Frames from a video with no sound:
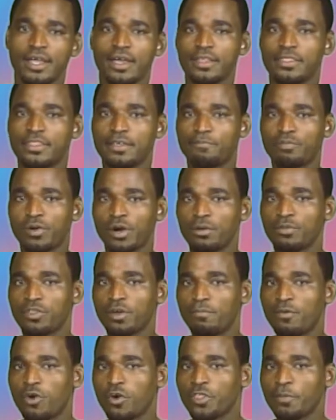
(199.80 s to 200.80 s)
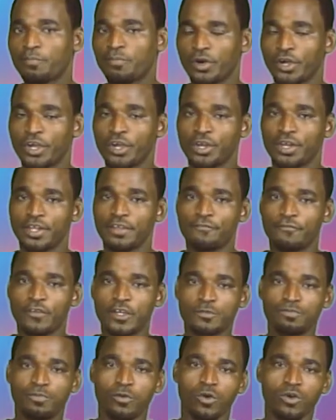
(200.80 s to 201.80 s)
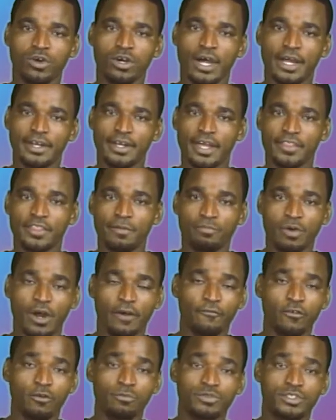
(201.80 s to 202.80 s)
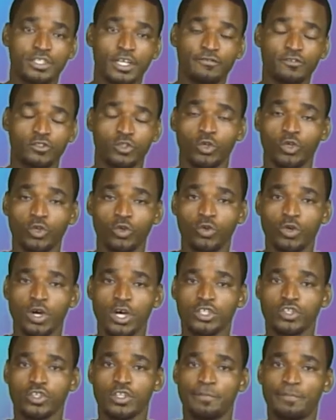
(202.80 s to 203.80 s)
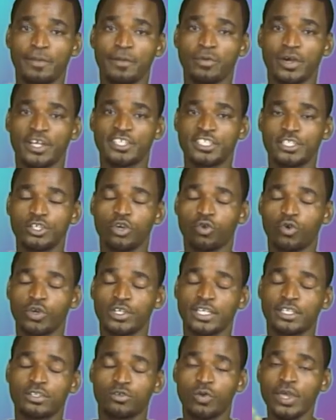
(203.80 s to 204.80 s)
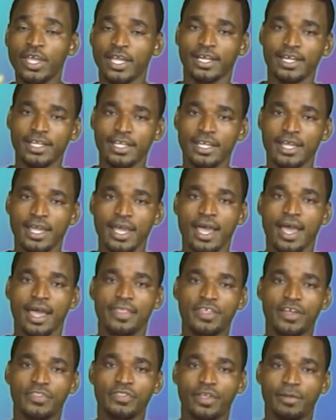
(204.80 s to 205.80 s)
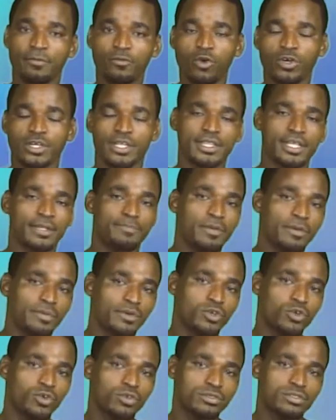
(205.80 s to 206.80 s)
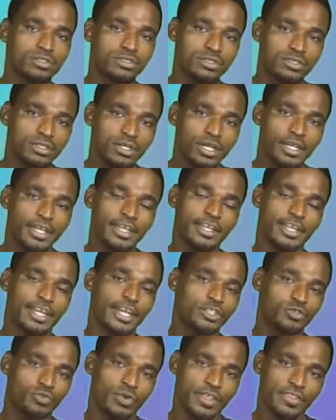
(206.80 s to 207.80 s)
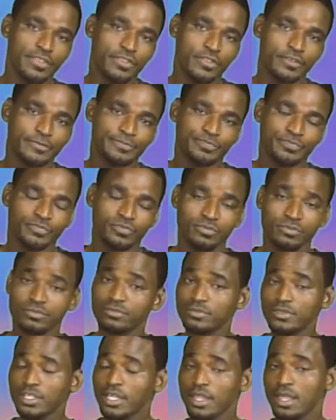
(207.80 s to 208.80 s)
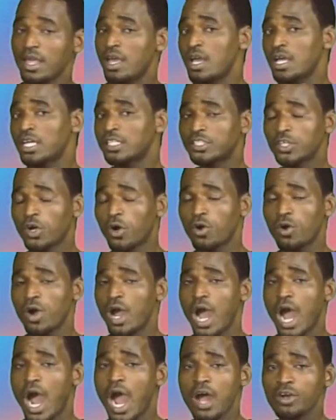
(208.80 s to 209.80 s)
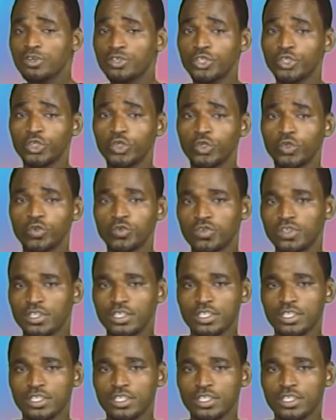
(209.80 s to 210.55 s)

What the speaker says: the more the priority Facebook and other platforms gives to you, so that people can see your content quickly than the content that people don't engage with. So how do you